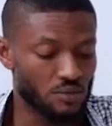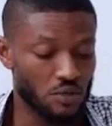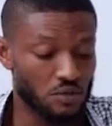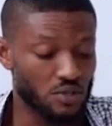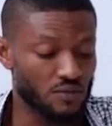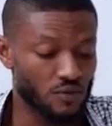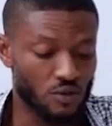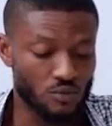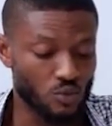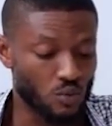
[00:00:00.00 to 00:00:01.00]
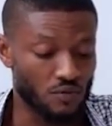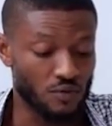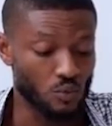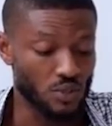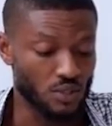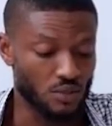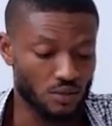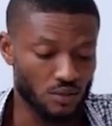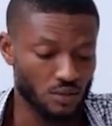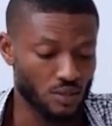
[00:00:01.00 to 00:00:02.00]
yes, but I don't know his
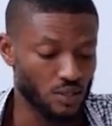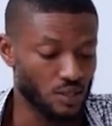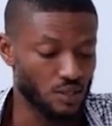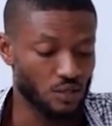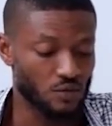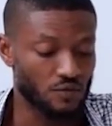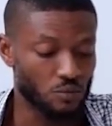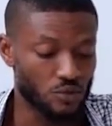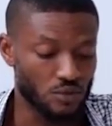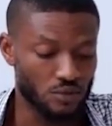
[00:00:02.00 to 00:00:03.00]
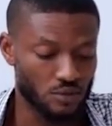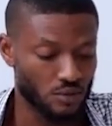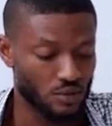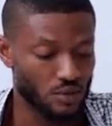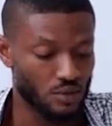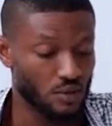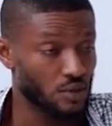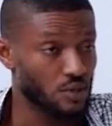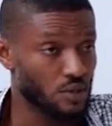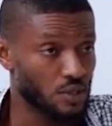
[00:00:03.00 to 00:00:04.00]
job description. He comes to the office
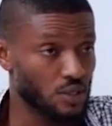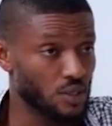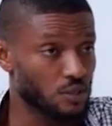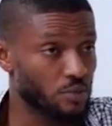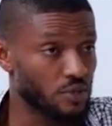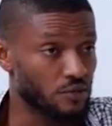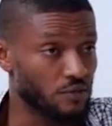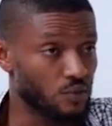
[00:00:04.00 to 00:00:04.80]
whenever he wants, and